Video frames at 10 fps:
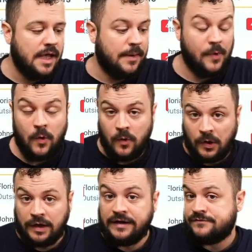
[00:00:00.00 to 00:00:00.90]

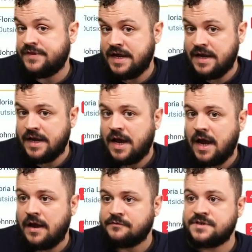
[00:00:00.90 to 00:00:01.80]
or if they
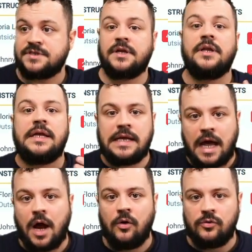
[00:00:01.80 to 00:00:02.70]
have suddenly
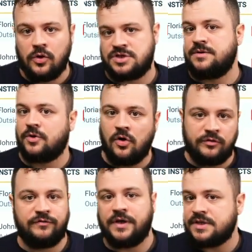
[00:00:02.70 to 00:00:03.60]
now got some
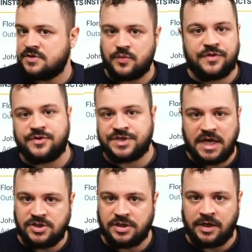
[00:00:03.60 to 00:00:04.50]
conflicts with their
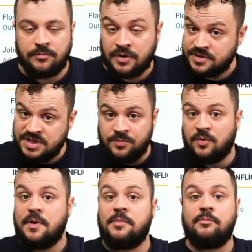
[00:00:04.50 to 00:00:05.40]
scheduling because someone
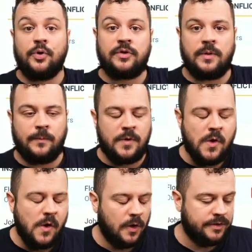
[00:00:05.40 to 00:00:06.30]
maybe booked them
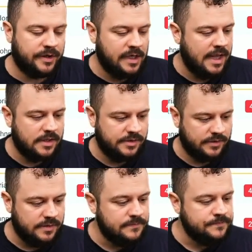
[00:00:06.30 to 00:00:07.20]
on their calendar.